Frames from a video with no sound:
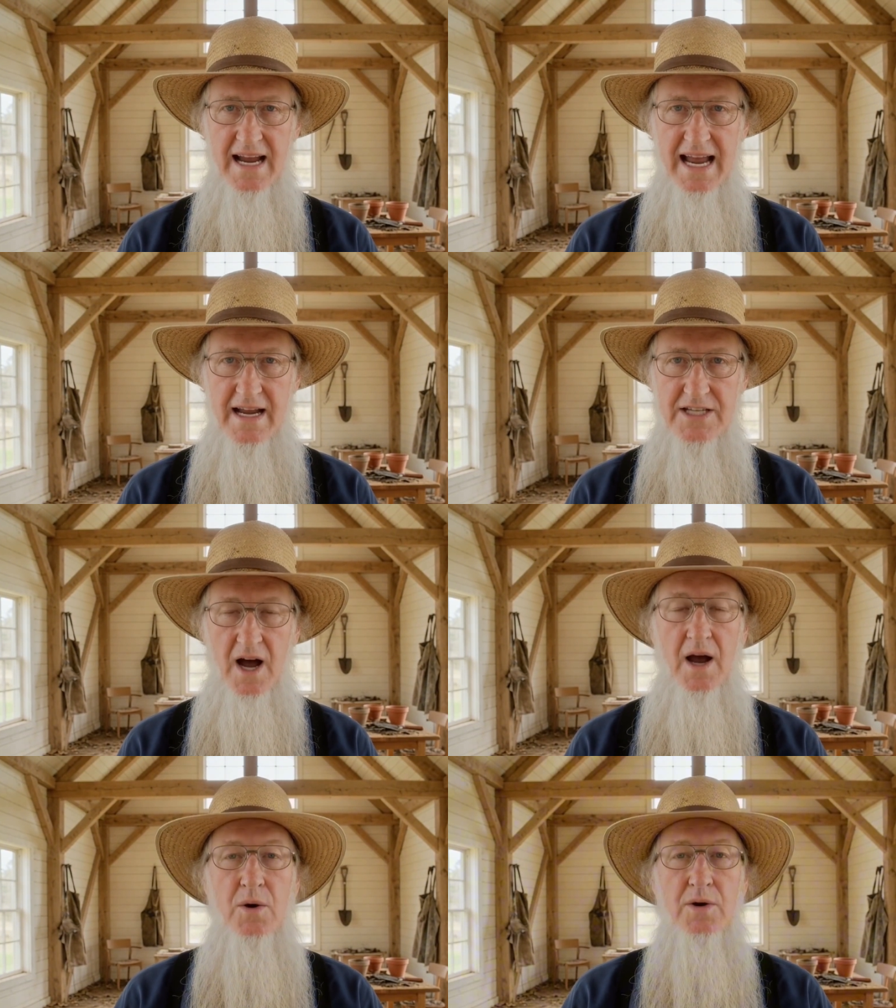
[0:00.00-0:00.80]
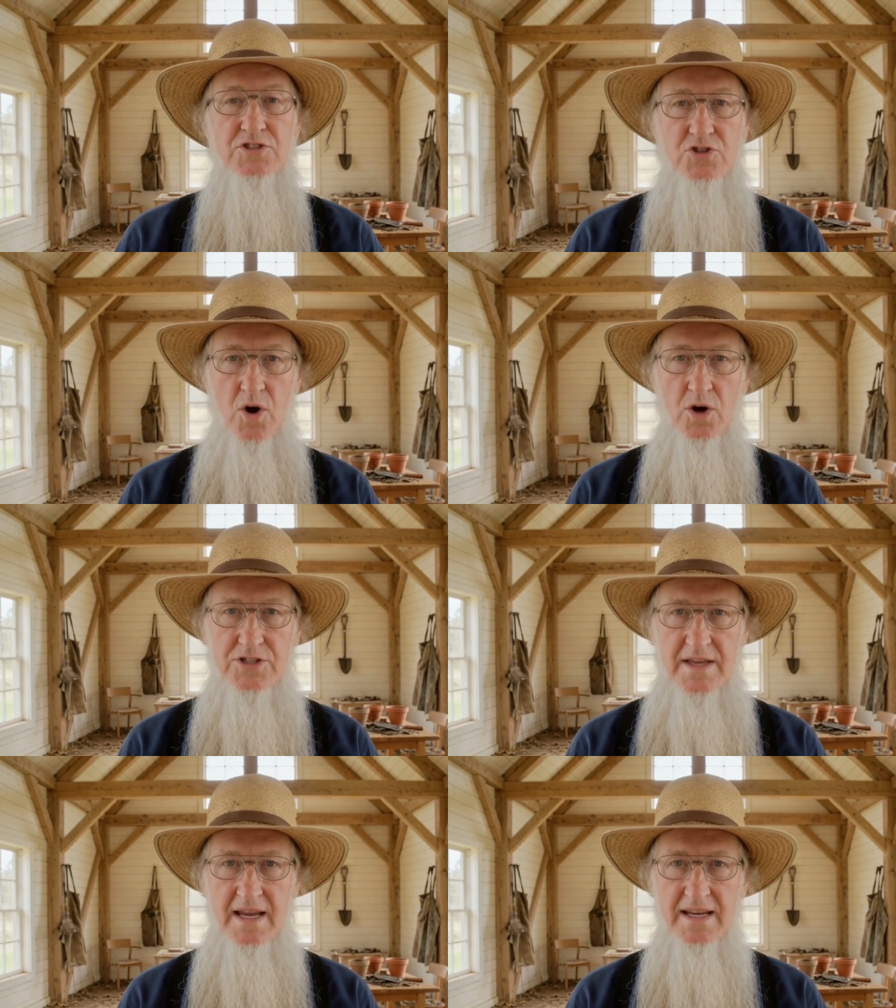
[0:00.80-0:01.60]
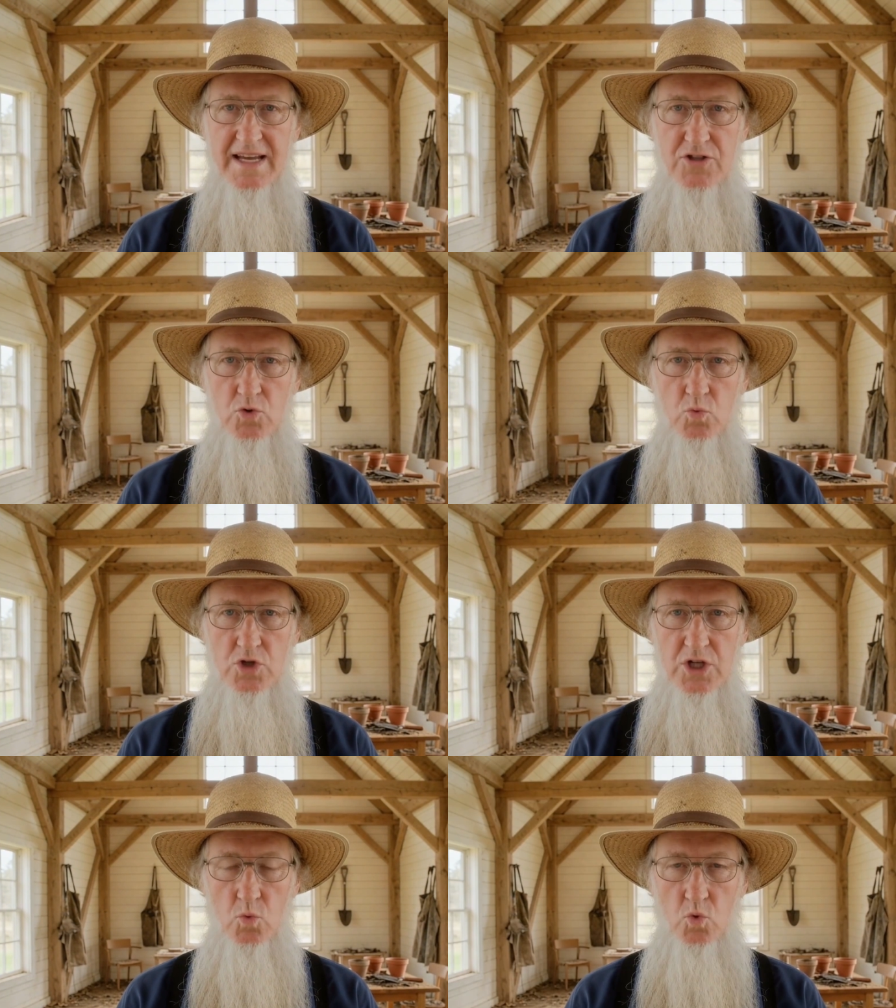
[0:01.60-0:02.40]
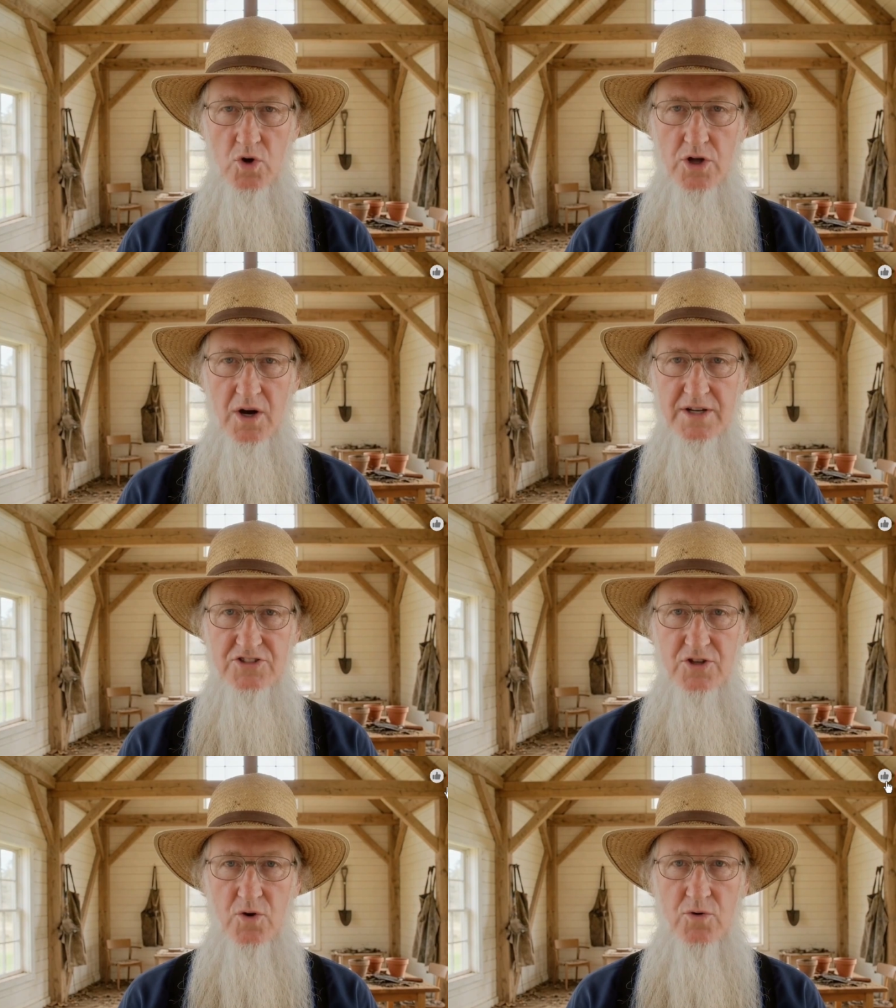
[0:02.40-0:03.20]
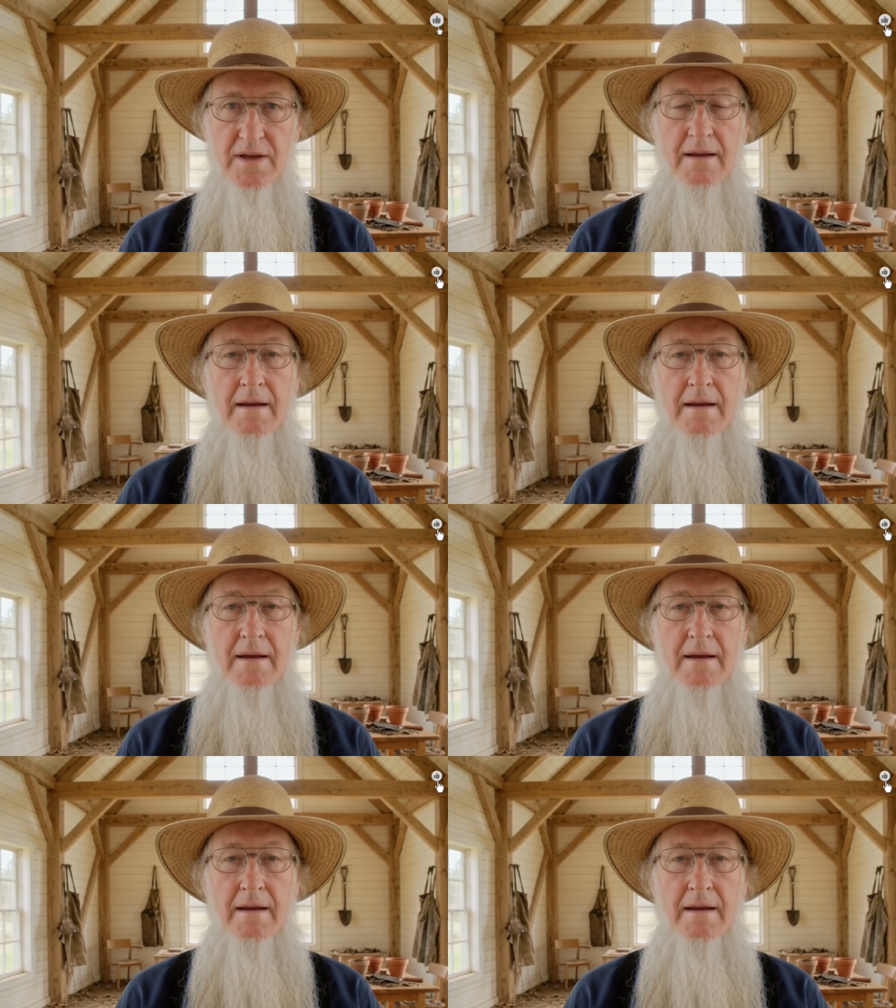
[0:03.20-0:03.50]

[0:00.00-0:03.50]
and a dollar of salt can do real work on its own,